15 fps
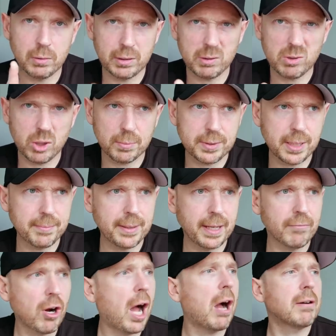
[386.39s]
Little top tip there.
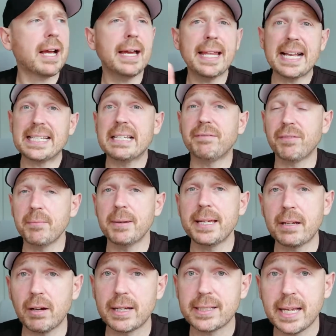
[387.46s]
Right, okay, that's it from me
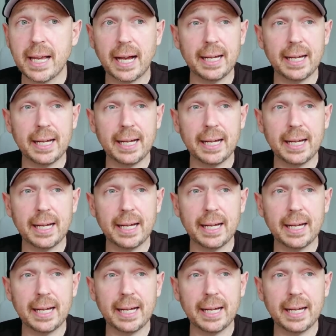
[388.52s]
guys.